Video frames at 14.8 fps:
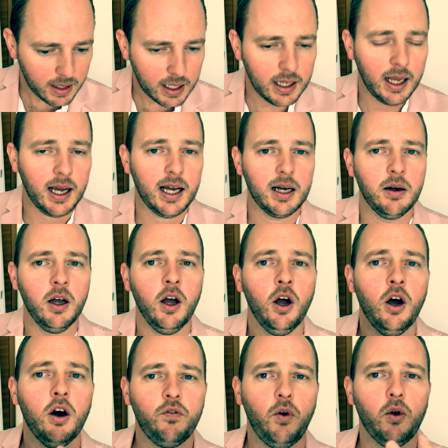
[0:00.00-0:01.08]
Uh,
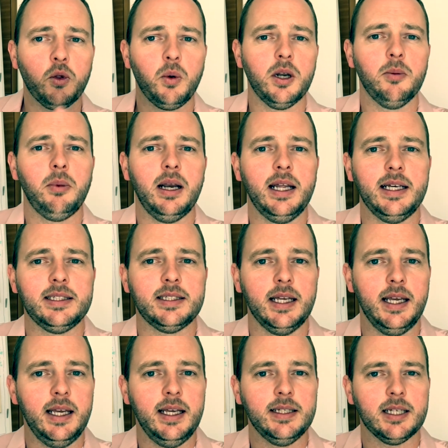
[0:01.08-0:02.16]
fourth one on my list
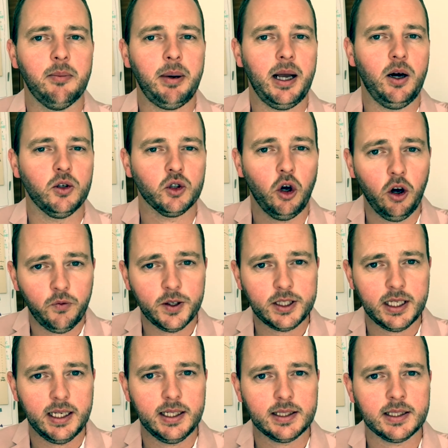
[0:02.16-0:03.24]
is about
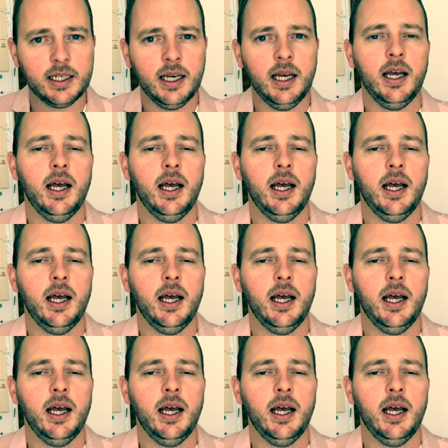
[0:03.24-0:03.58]
offices.